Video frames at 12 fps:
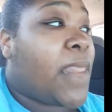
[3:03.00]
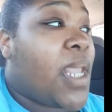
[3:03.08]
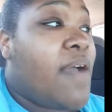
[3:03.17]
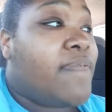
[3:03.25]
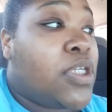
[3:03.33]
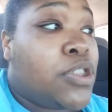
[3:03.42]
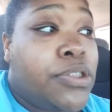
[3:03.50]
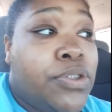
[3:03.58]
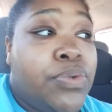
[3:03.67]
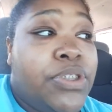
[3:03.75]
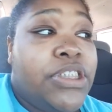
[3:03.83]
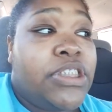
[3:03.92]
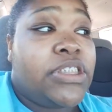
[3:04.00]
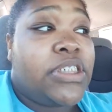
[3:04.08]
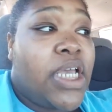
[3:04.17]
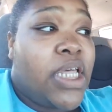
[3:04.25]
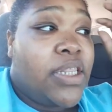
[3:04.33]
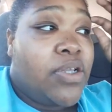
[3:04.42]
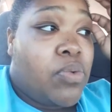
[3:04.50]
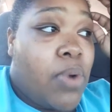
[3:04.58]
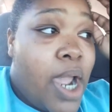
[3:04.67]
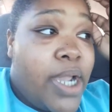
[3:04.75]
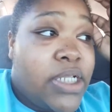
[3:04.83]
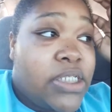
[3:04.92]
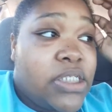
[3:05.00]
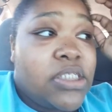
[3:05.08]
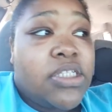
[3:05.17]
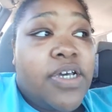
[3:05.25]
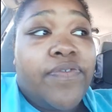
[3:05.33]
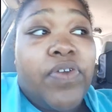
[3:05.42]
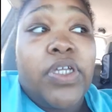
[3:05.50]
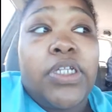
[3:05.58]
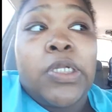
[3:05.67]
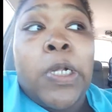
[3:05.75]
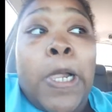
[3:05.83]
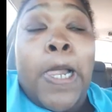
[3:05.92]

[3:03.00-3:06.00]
the looting and the riots and stuff, and